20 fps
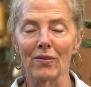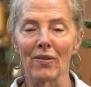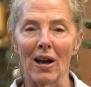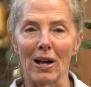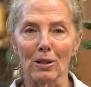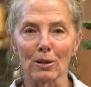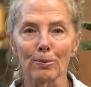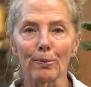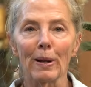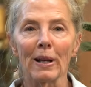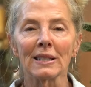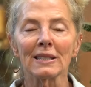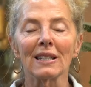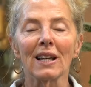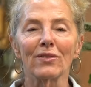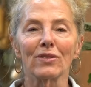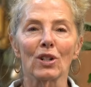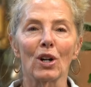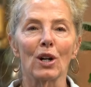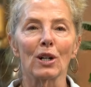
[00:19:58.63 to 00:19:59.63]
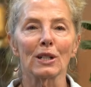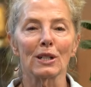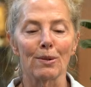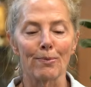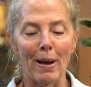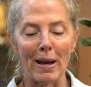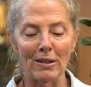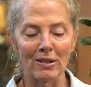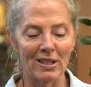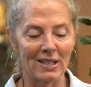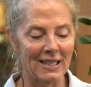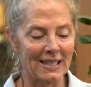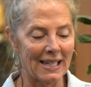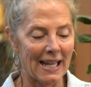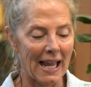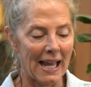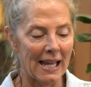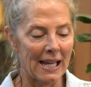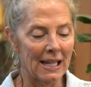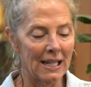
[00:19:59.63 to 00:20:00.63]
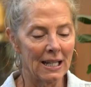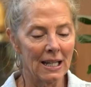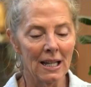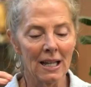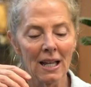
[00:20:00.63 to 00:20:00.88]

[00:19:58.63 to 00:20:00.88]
houseplants I've talked about today,